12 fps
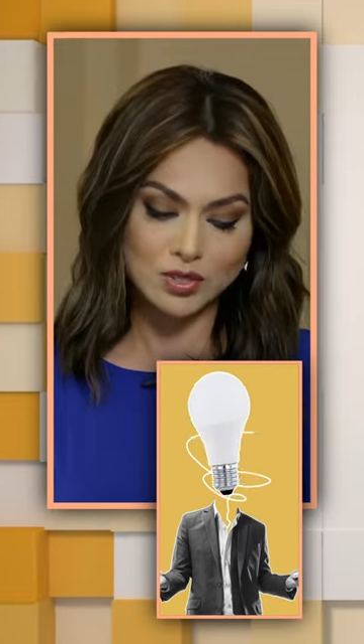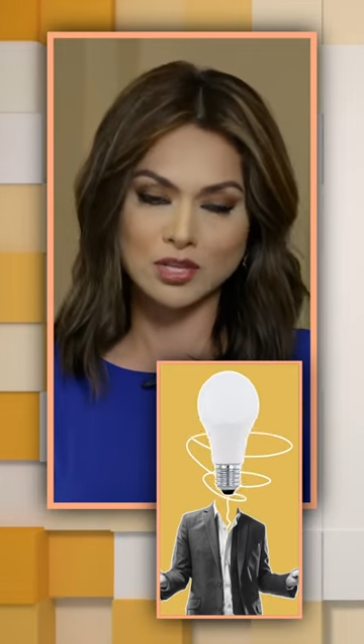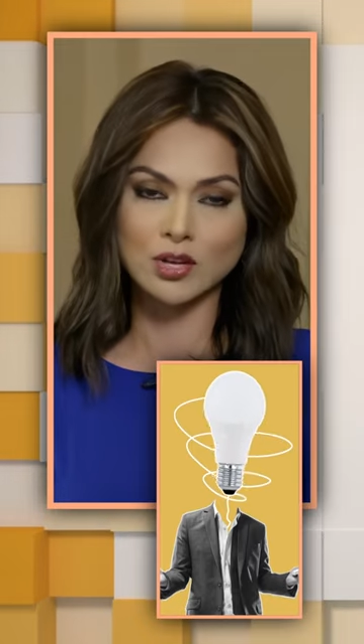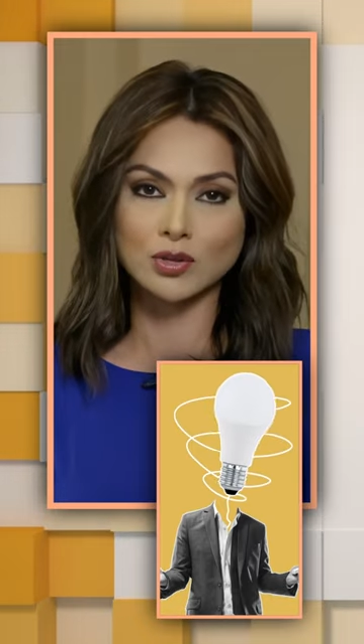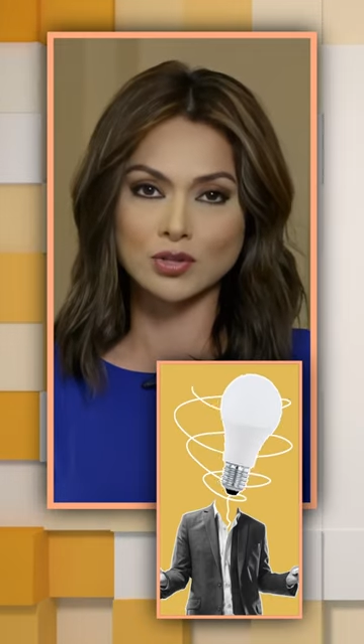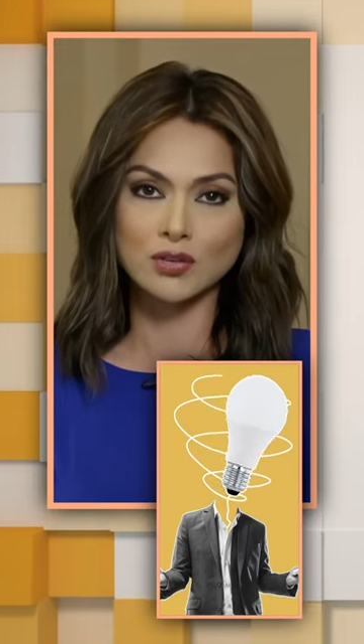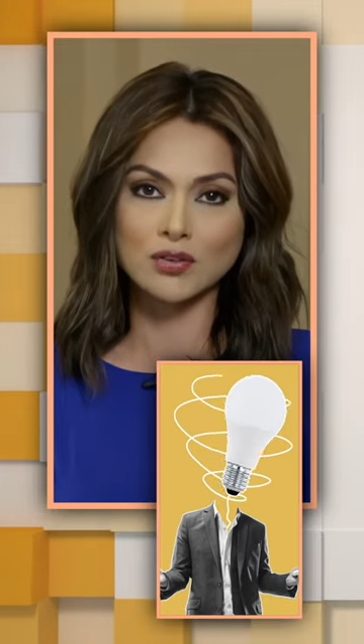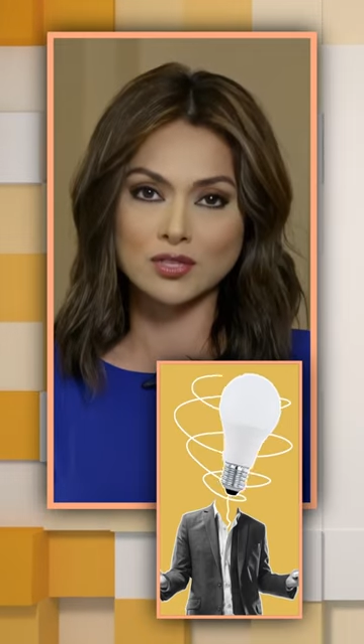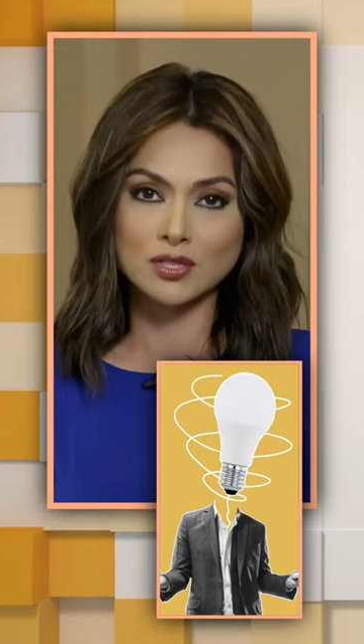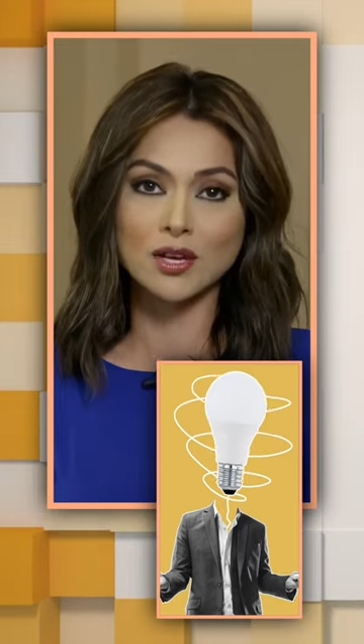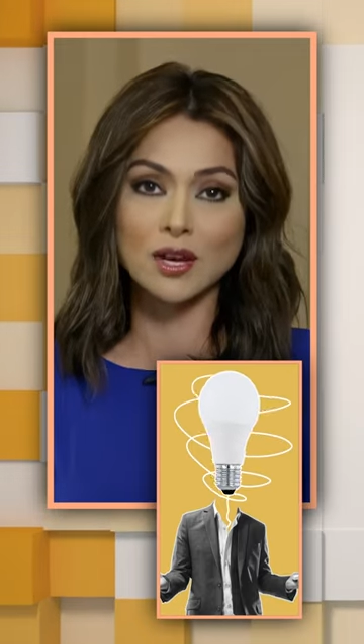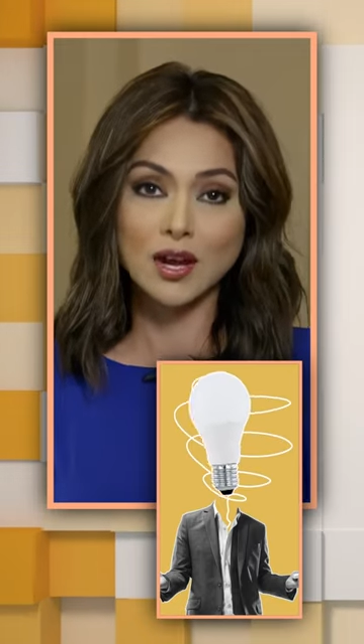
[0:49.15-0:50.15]
The Secret
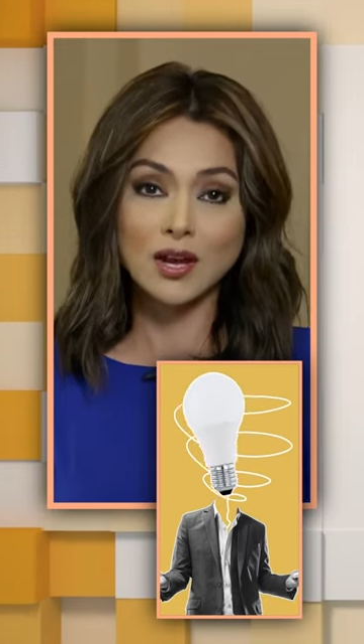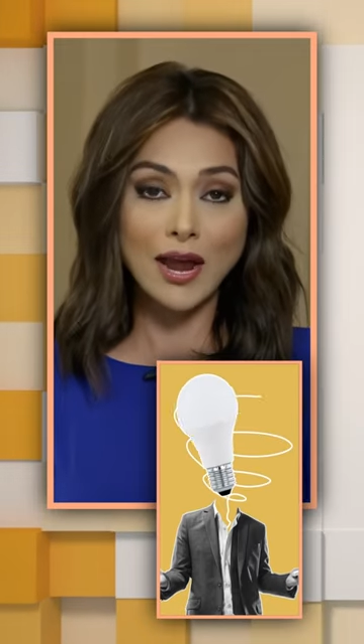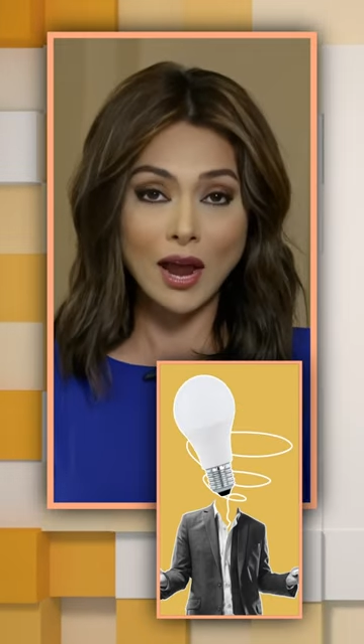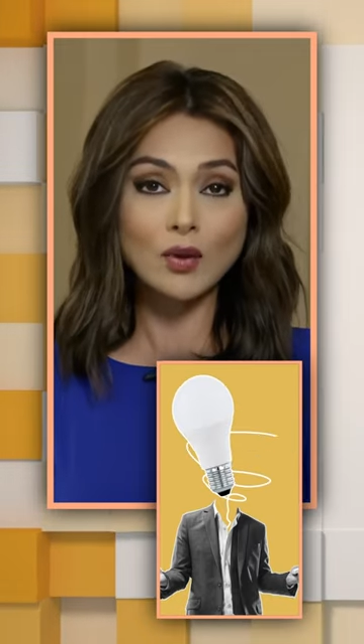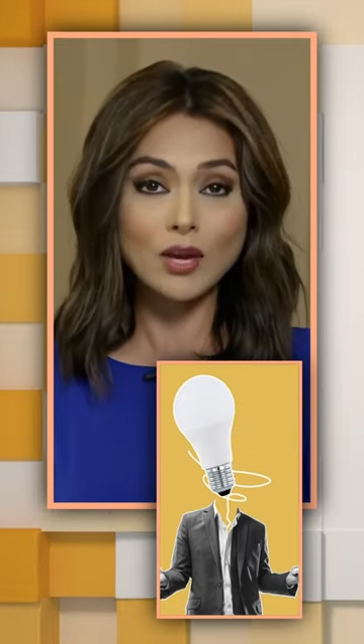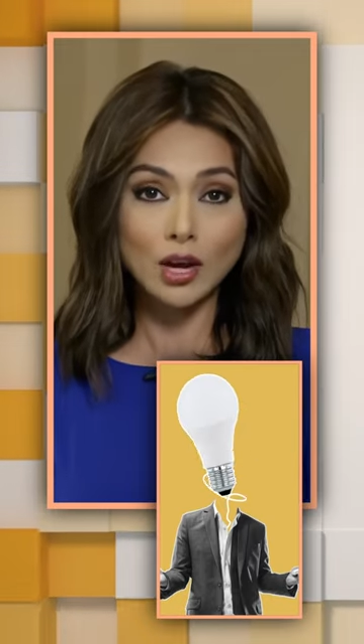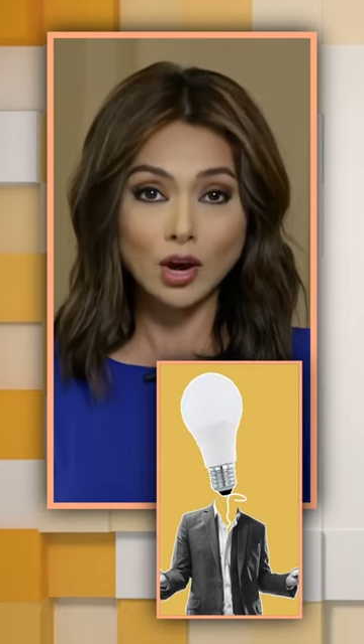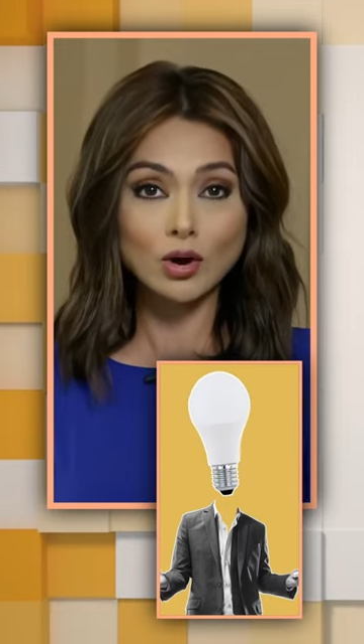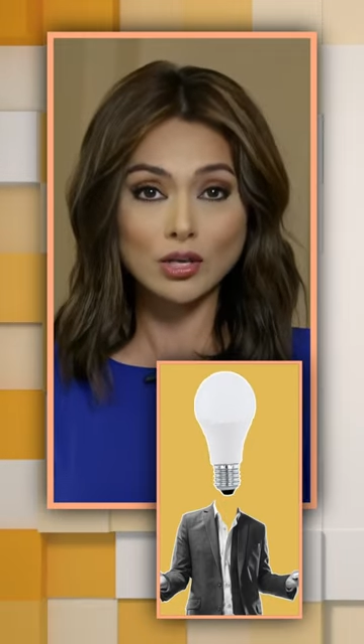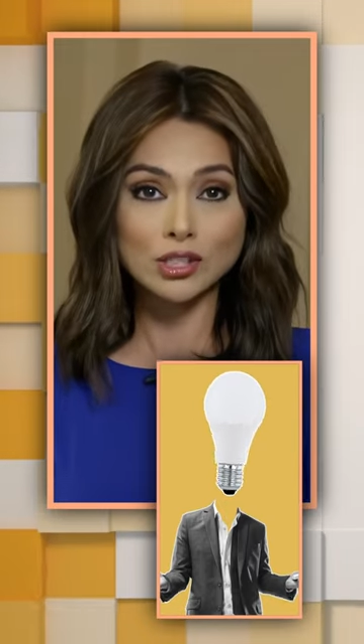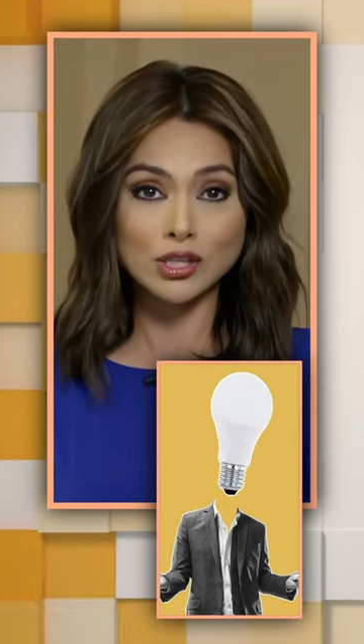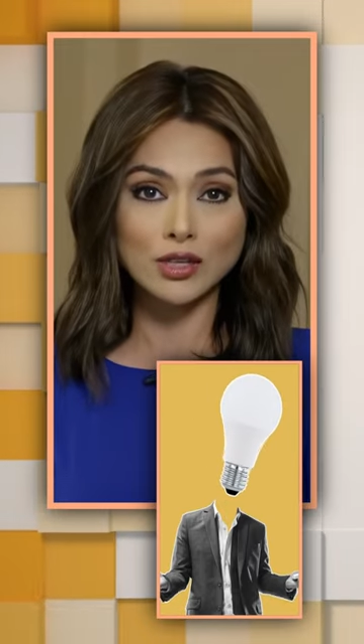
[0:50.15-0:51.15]
Service is now
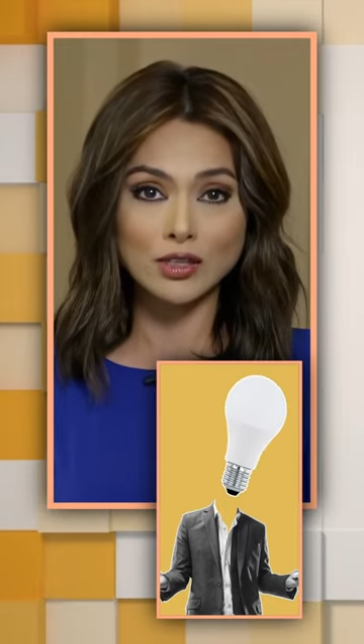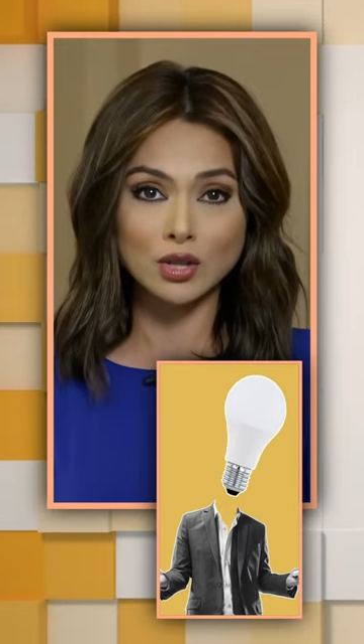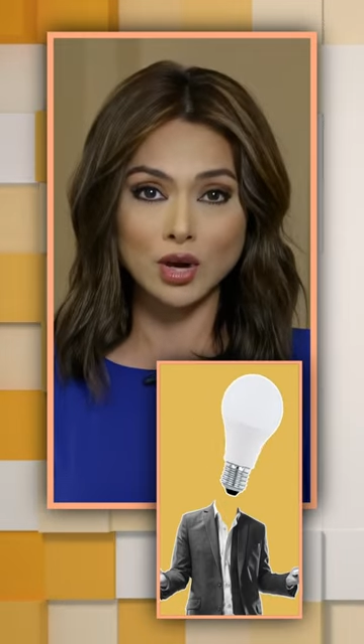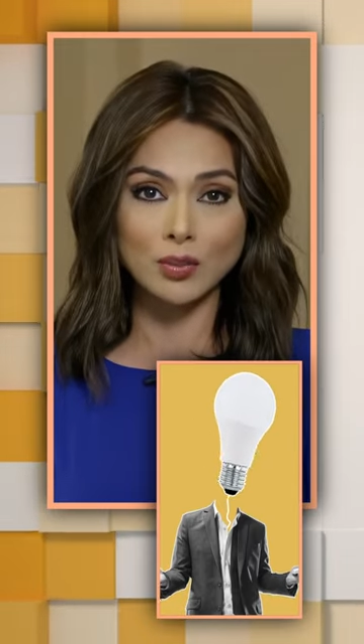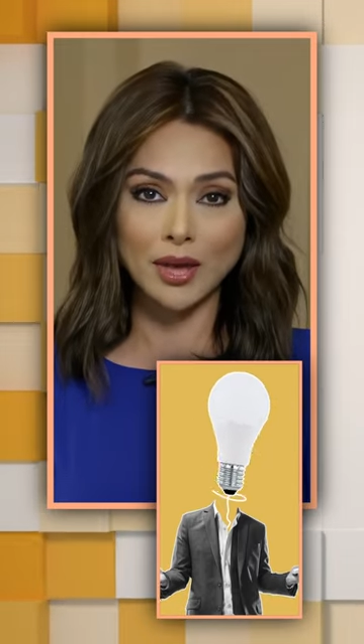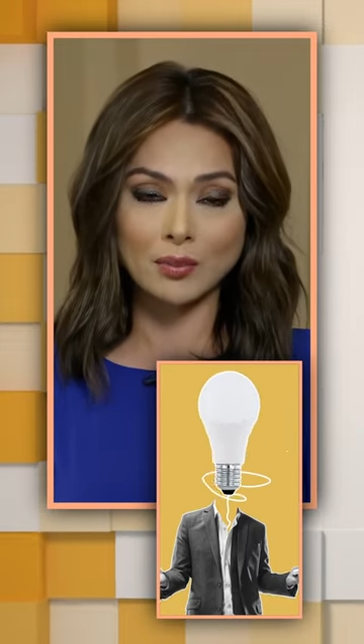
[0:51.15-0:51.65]
encouraging the Trump